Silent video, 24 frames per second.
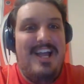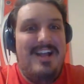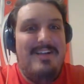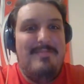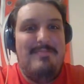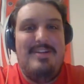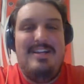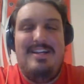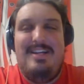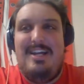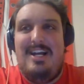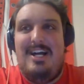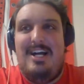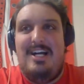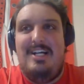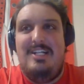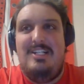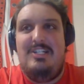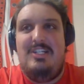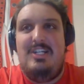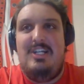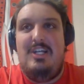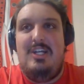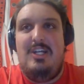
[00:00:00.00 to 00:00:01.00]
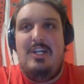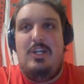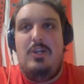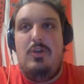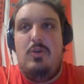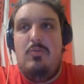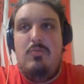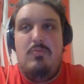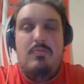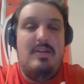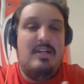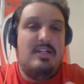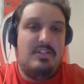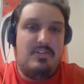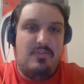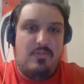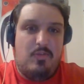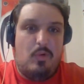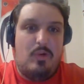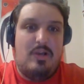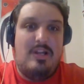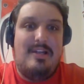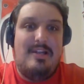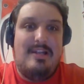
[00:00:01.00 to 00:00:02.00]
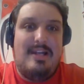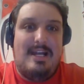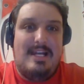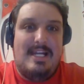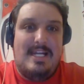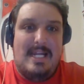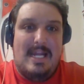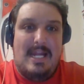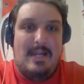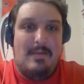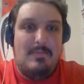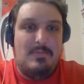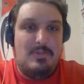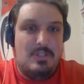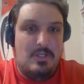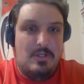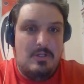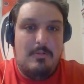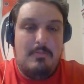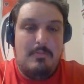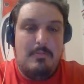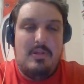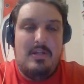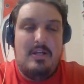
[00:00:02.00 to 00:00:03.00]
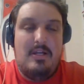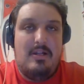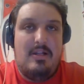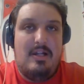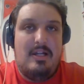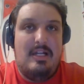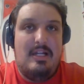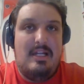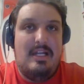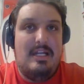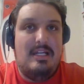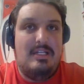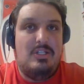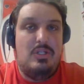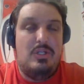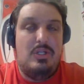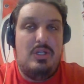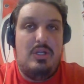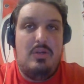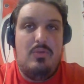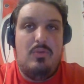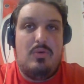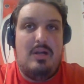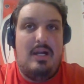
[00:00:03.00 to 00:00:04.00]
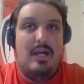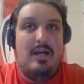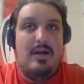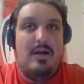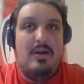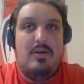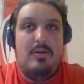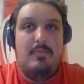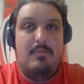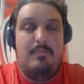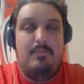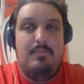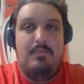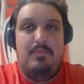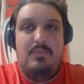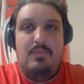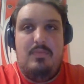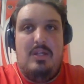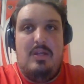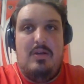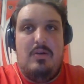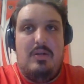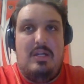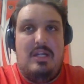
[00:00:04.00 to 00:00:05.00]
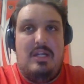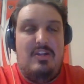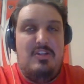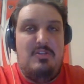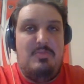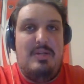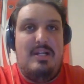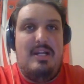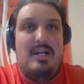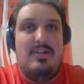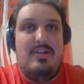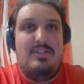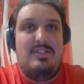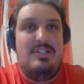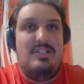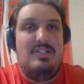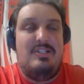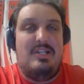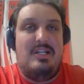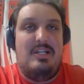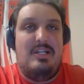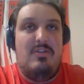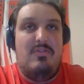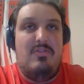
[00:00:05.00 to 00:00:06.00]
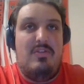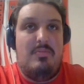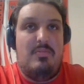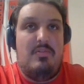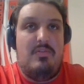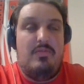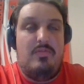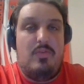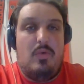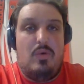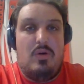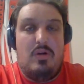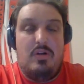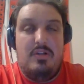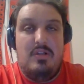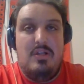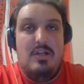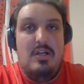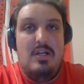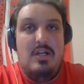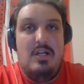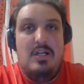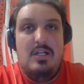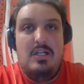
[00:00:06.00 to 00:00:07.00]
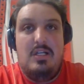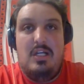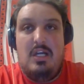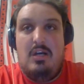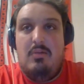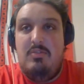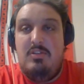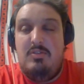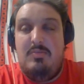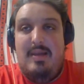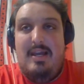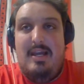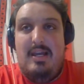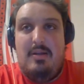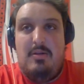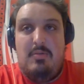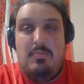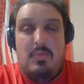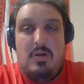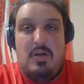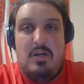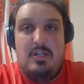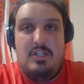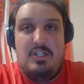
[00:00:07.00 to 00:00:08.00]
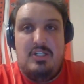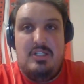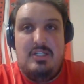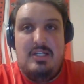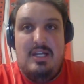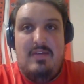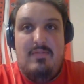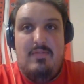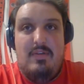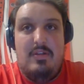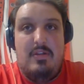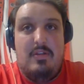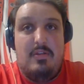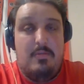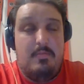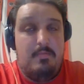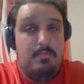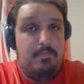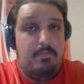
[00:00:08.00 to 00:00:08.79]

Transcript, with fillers: because you missed forty-nine games due to the blood clotting issue. You were out, you know, he's been out since like November fourth, comes back March seventh.